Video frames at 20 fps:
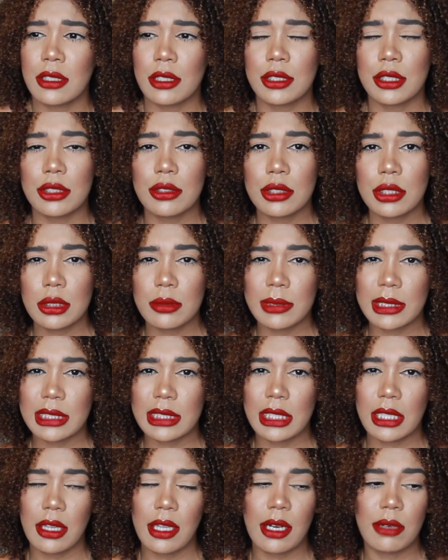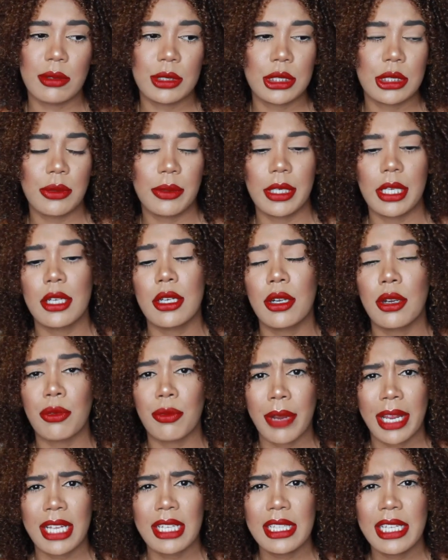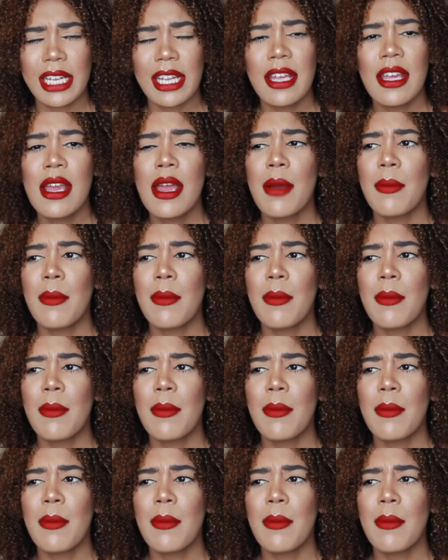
on YouTube to see that I was doing it correctly,